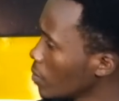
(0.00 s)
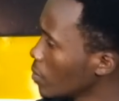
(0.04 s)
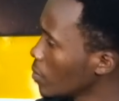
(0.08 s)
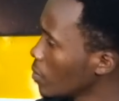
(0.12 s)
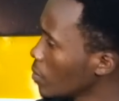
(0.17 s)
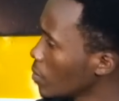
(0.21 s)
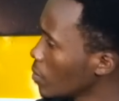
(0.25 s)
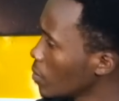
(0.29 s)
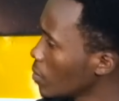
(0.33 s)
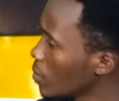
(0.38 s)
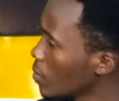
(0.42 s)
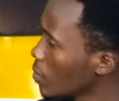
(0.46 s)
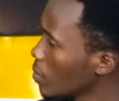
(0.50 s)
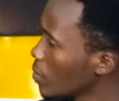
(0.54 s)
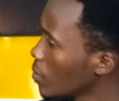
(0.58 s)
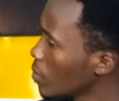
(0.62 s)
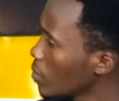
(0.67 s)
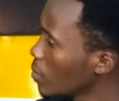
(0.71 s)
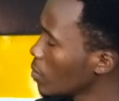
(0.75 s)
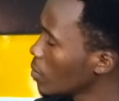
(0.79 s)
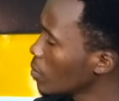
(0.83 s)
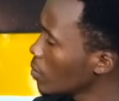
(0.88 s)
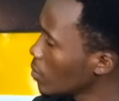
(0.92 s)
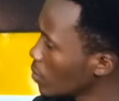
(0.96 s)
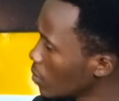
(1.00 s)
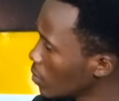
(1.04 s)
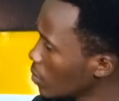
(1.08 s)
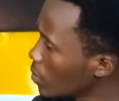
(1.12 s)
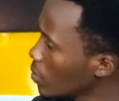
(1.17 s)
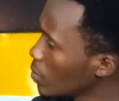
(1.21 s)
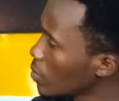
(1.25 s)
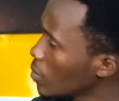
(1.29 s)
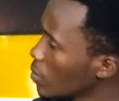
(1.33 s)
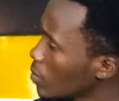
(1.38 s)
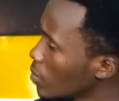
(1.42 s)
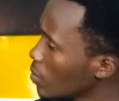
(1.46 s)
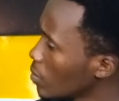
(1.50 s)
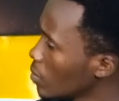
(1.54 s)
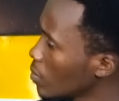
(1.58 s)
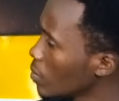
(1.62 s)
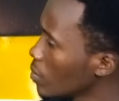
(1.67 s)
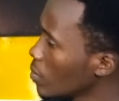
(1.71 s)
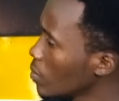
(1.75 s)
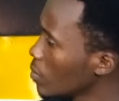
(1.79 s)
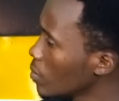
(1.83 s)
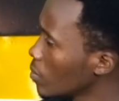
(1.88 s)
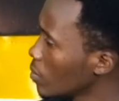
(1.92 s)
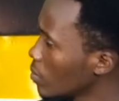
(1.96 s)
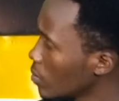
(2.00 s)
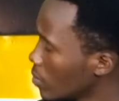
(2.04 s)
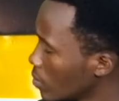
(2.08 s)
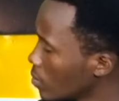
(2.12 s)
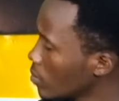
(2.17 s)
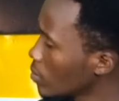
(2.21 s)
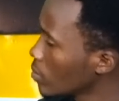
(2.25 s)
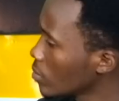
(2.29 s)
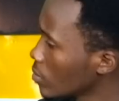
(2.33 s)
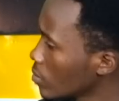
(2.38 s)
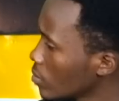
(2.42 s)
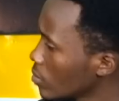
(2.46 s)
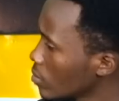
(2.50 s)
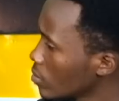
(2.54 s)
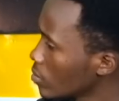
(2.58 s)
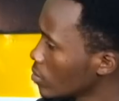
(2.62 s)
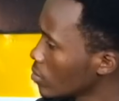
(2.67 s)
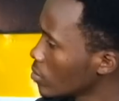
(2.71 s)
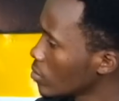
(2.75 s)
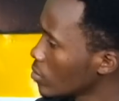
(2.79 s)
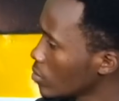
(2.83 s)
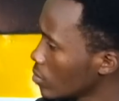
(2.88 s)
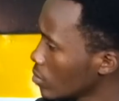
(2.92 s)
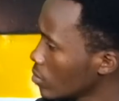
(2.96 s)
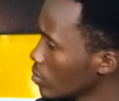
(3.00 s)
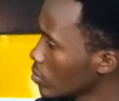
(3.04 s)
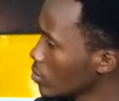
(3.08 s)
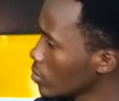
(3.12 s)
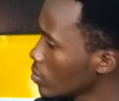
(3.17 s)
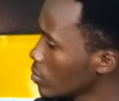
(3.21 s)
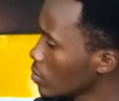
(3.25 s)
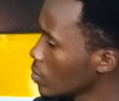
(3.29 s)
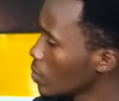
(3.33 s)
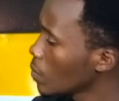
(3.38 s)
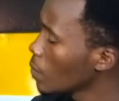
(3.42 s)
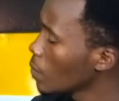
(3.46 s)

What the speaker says: [no speech]